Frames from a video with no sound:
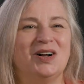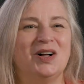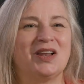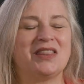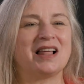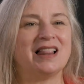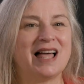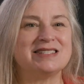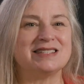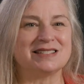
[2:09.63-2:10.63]
all the
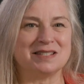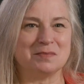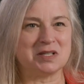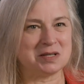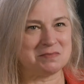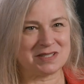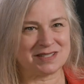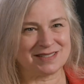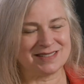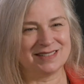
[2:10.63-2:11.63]
classic
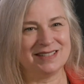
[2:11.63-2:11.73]
symptoms.